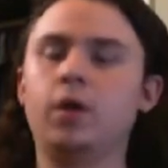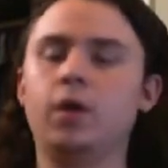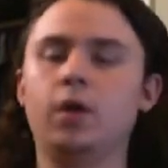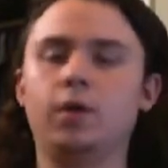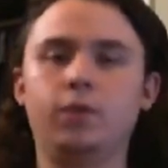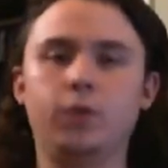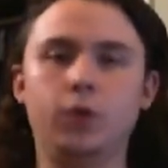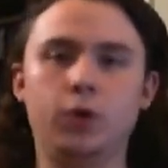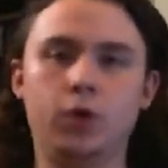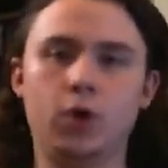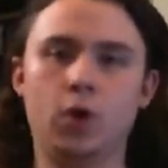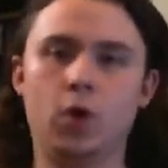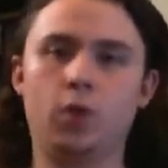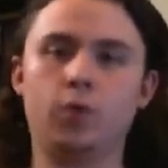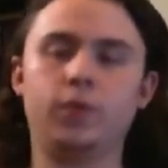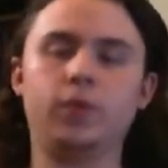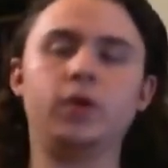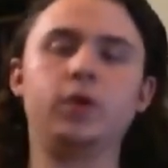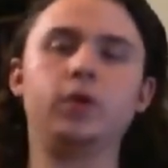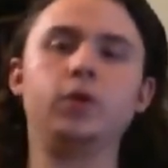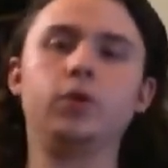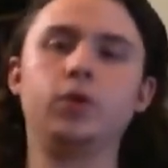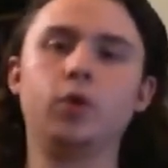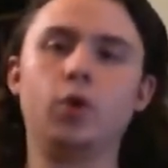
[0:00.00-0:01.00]
and if you don't,
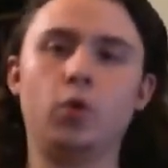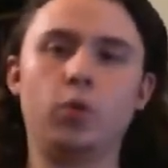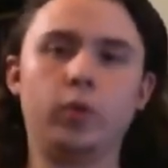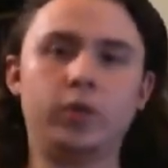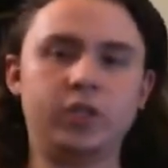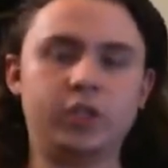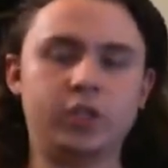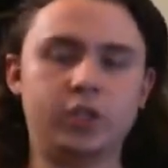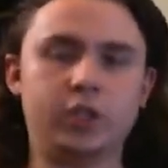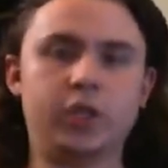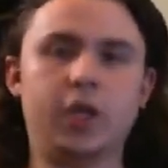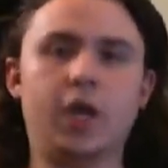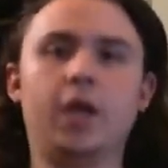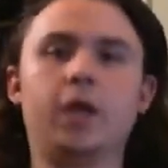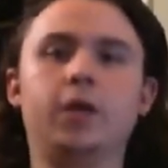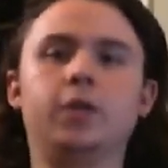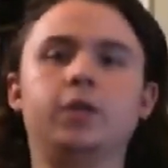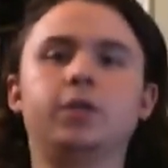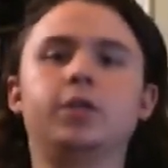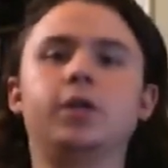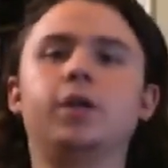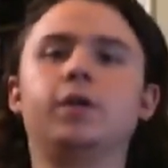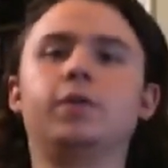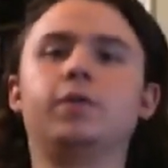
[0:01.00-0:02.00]
then you'll know what to
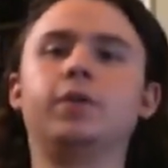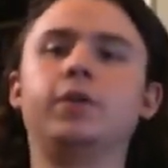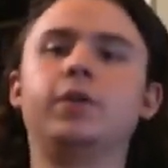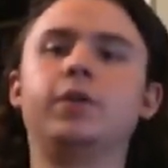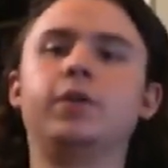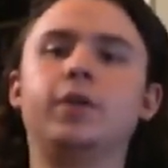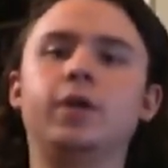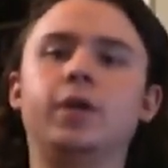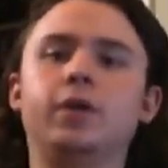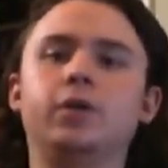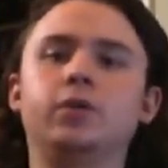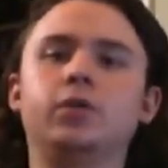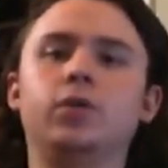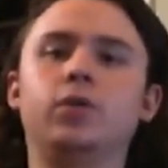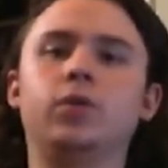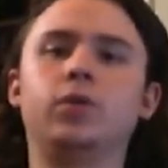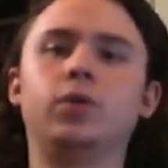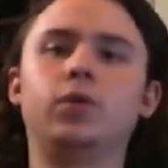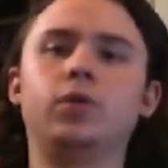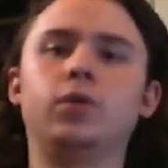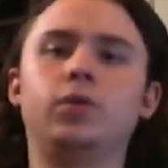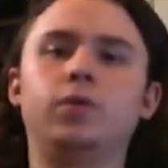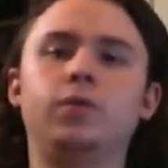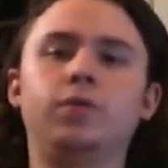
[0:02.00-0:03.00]
change and everything, so
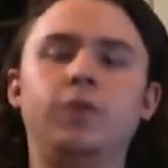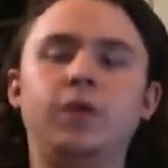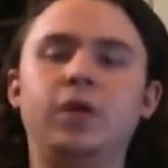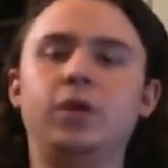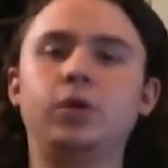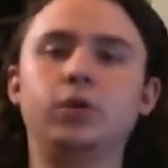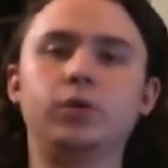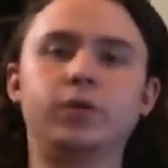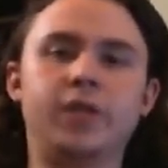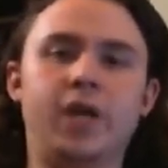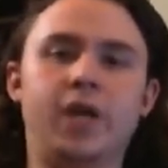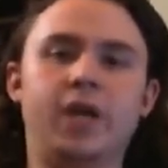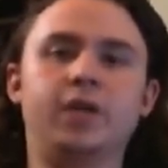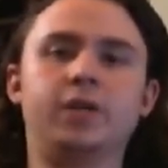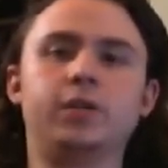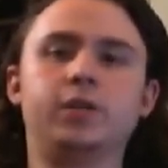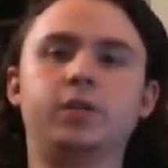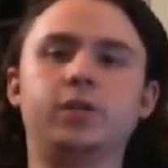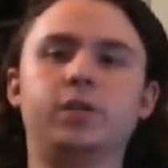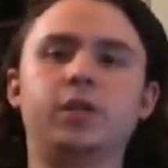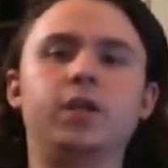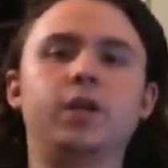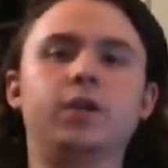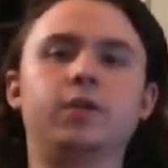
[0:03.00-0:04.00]
then it'll fit your
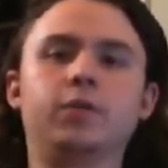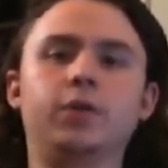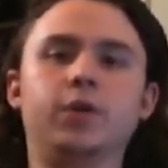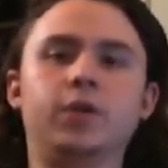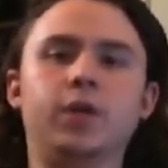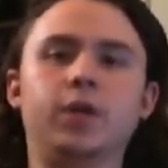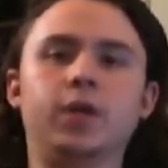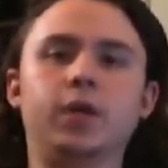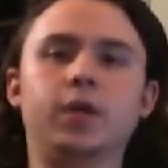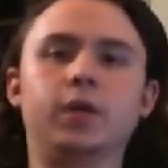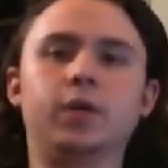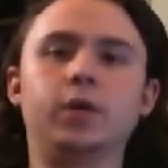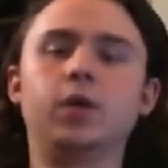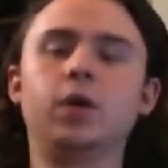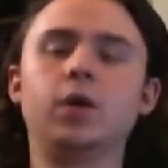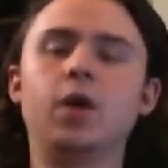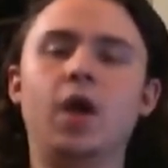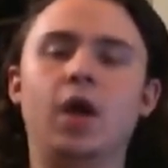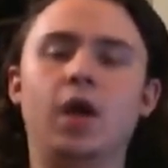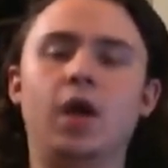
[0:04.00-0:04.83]
taste and everything,